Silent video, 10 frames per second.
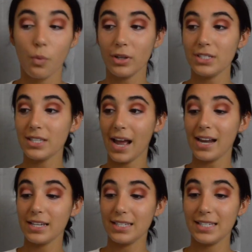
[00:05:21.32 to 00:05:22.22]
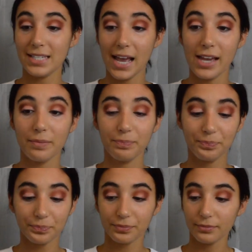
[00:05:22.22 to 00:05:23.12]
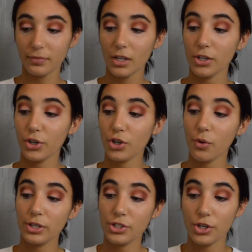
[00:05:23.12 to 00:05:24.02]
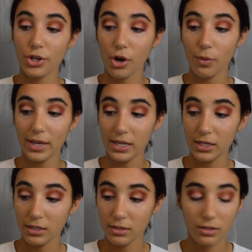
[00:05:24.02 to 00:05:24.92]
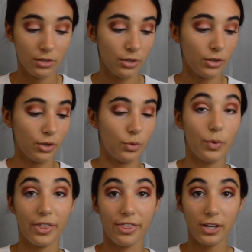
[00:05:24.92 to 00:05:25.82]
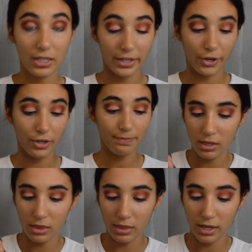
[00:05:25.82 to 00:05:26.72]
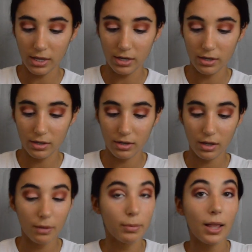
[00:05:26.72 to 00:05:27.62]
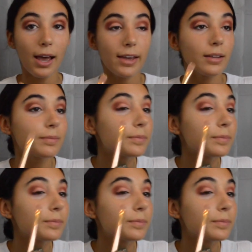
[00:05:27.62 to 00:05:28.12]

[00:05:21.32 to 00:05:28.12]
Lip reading: once that is set, you're going to go in with the glitter and then apply.